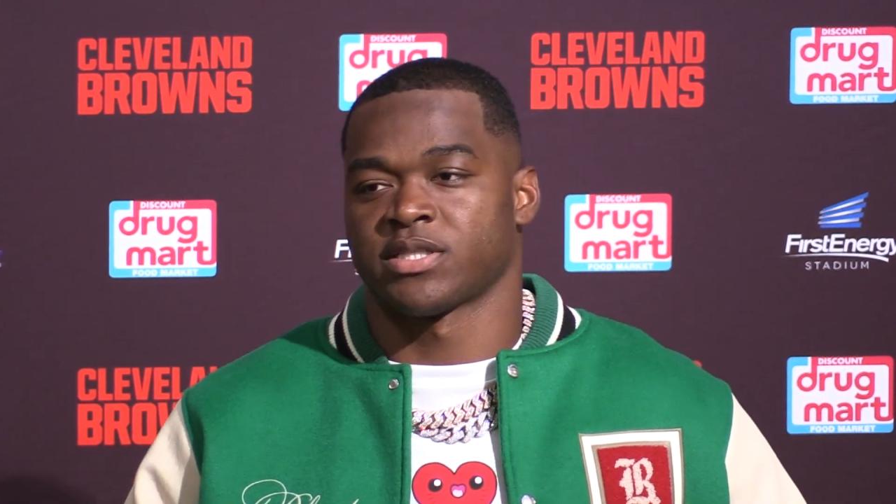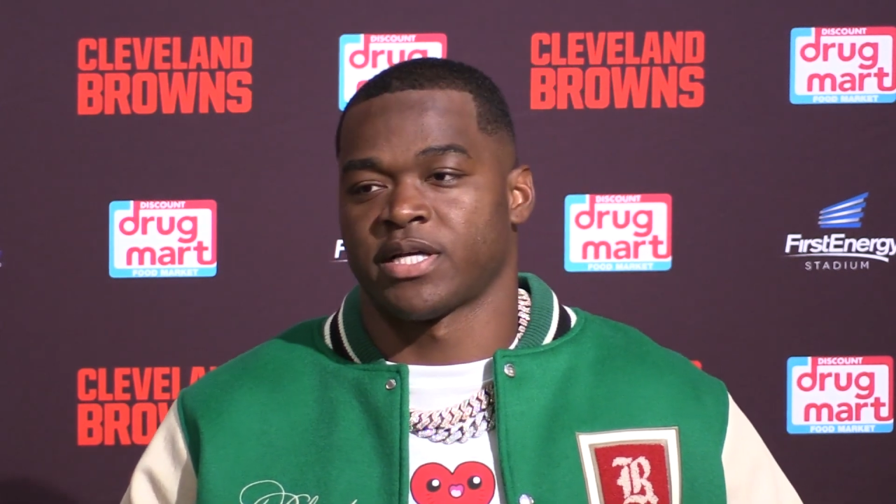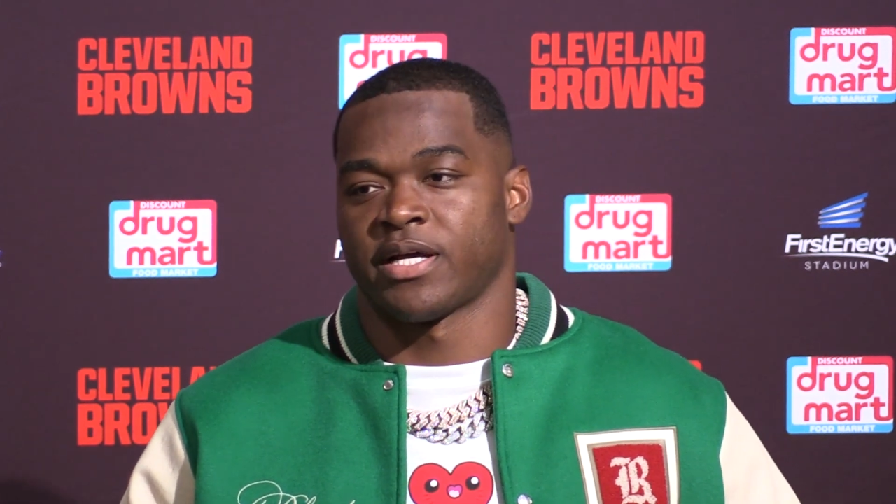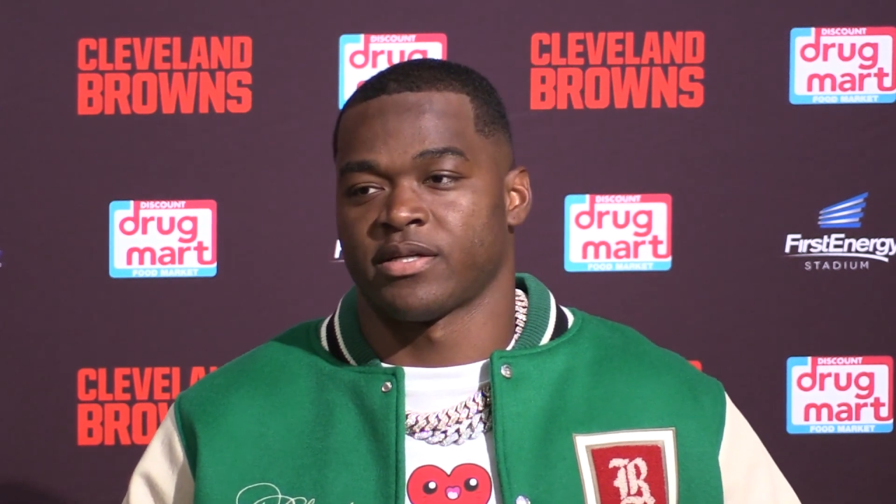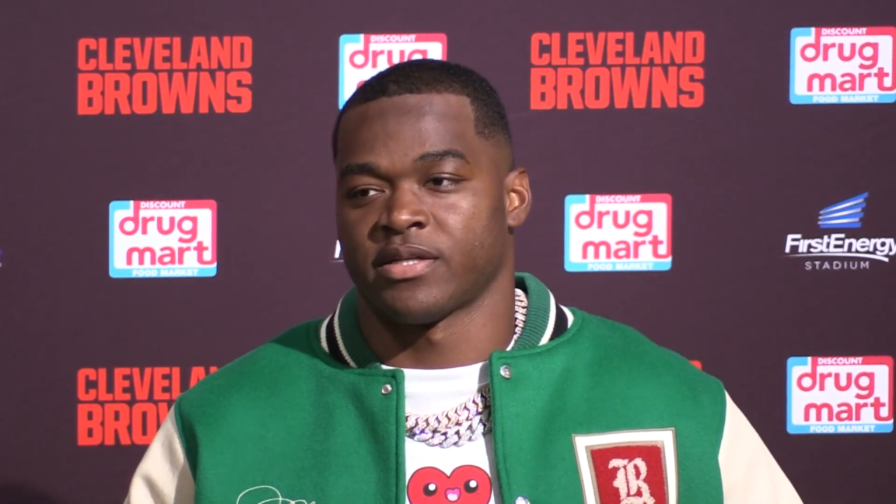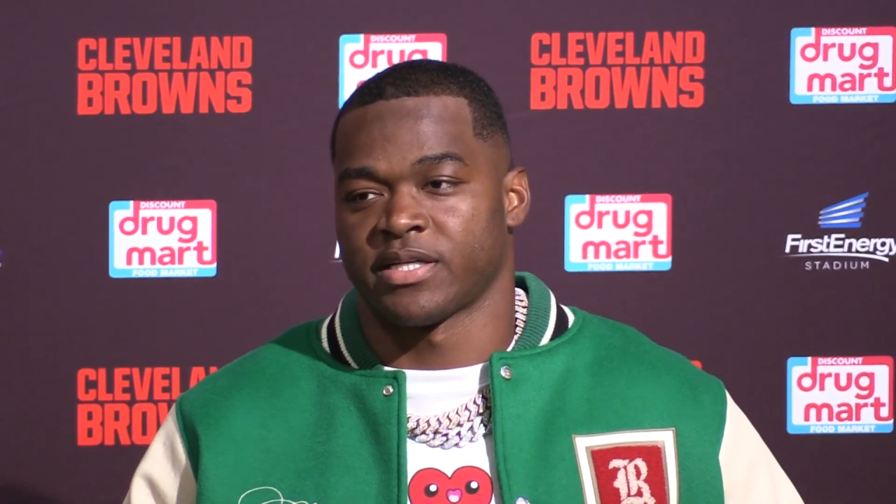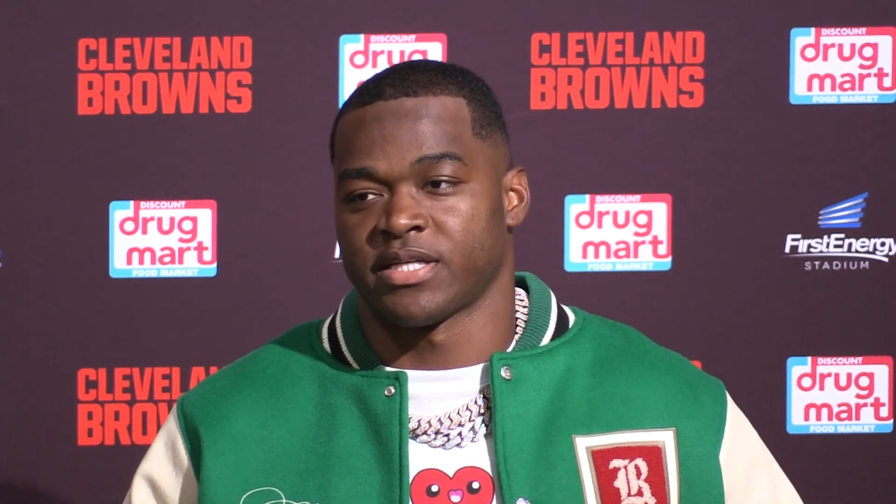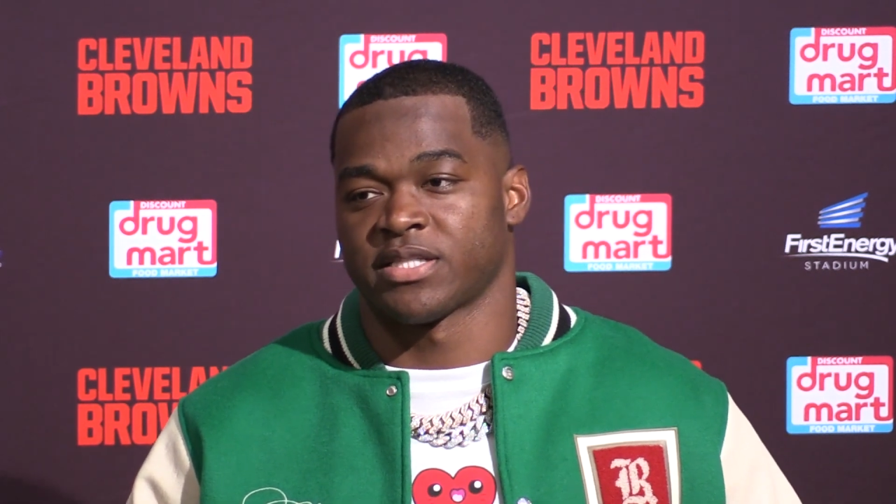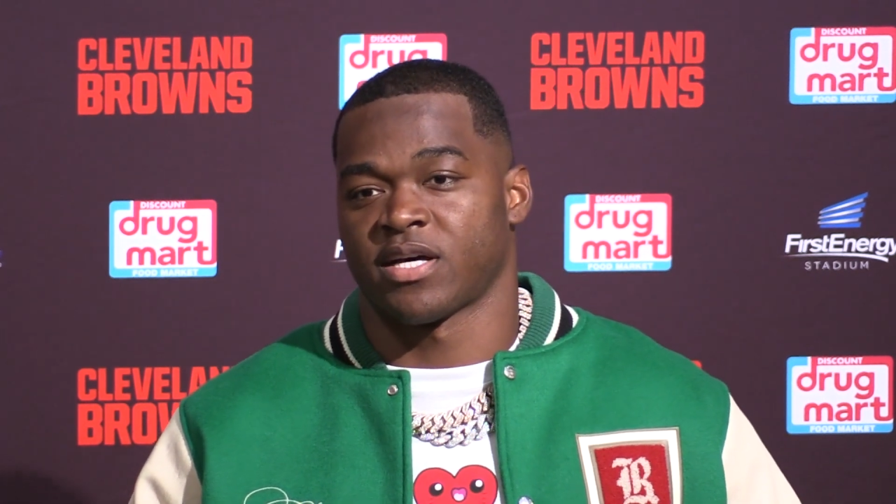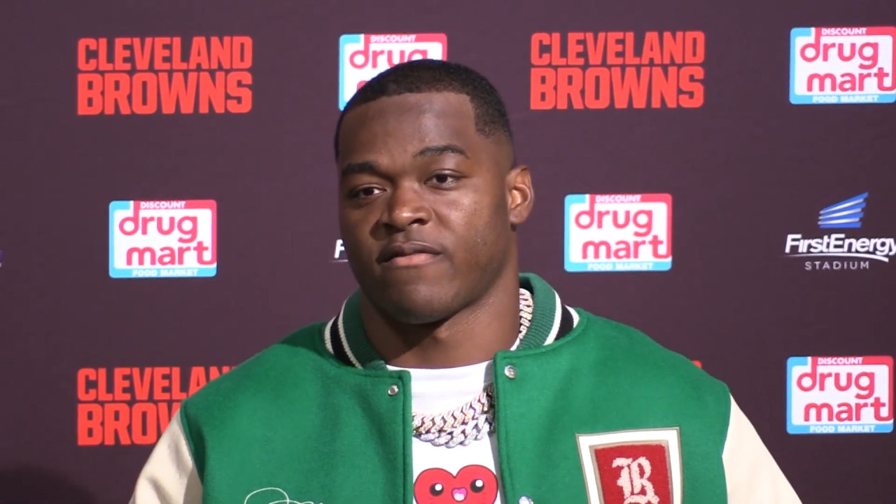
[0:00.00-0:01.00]
that, that
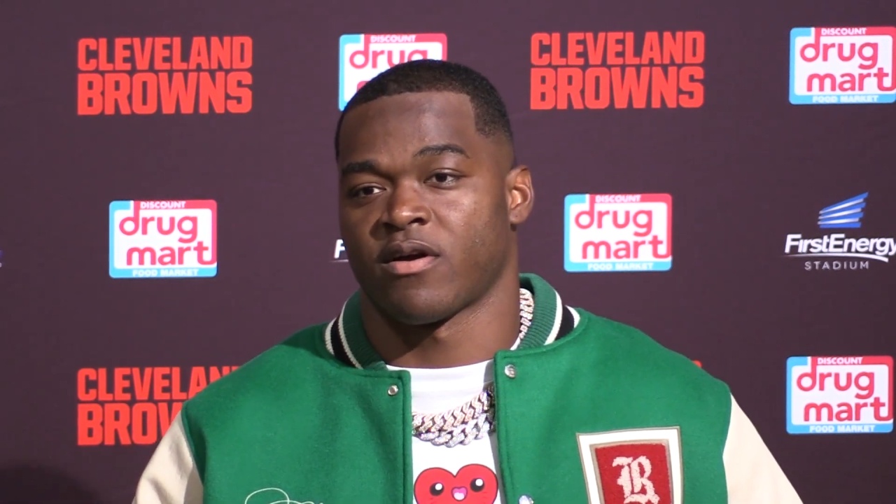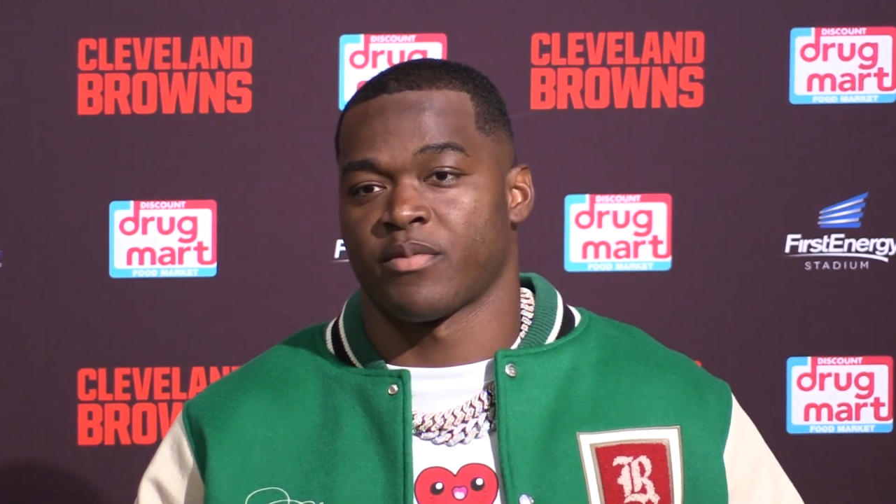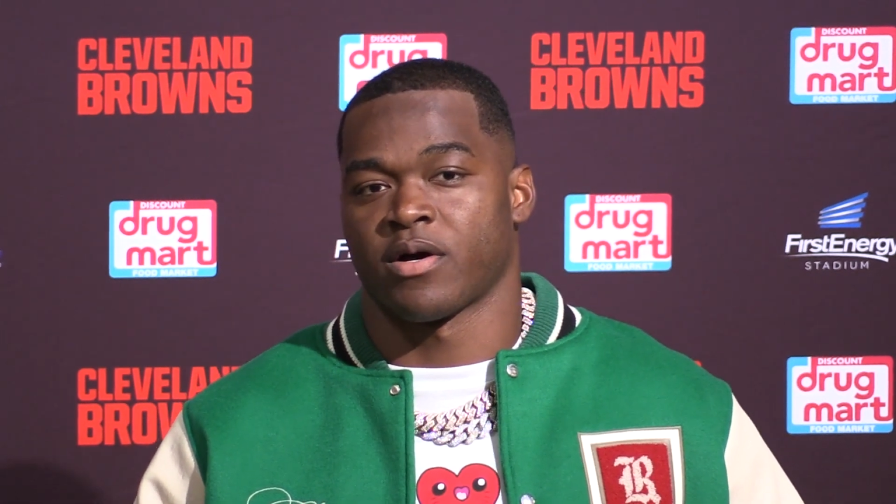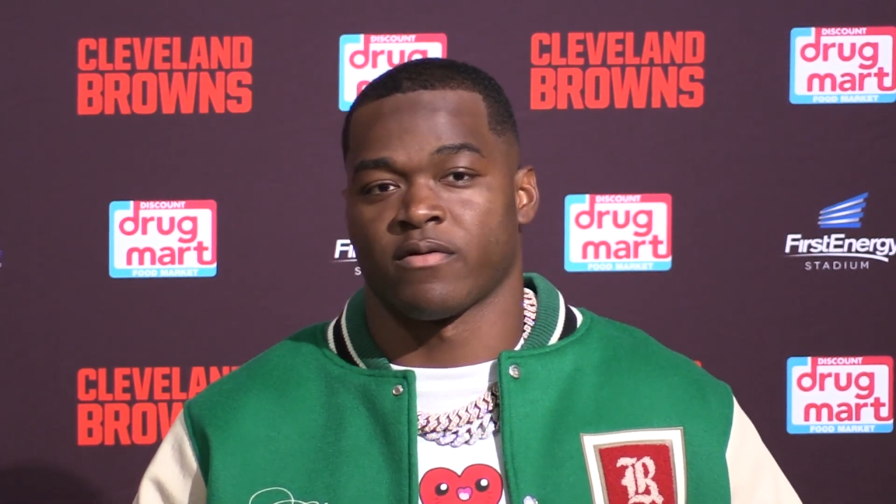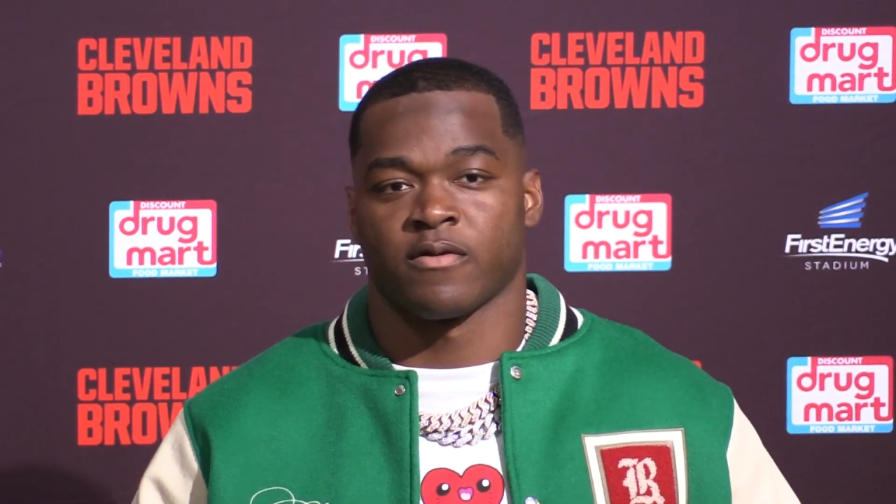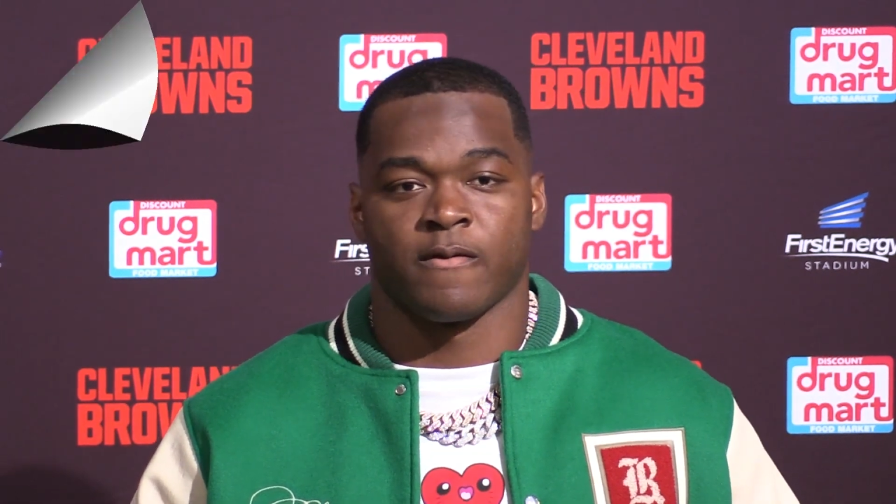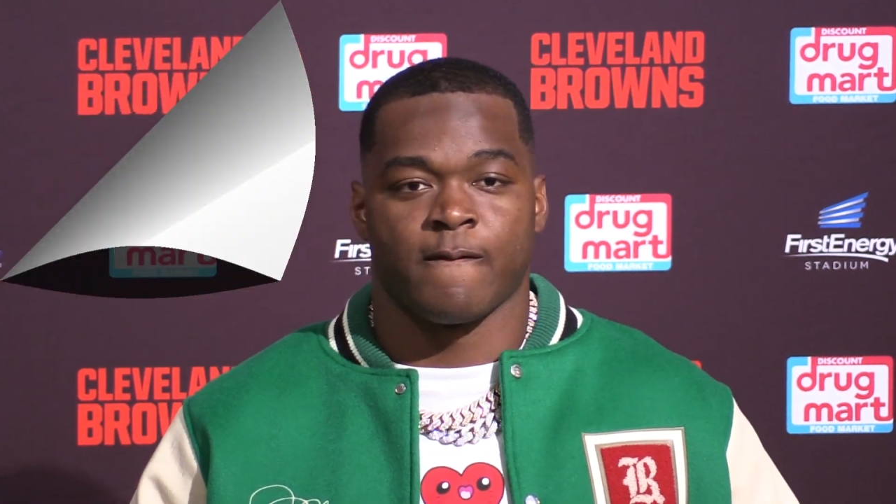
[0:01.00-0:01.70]
taste out of our mouth.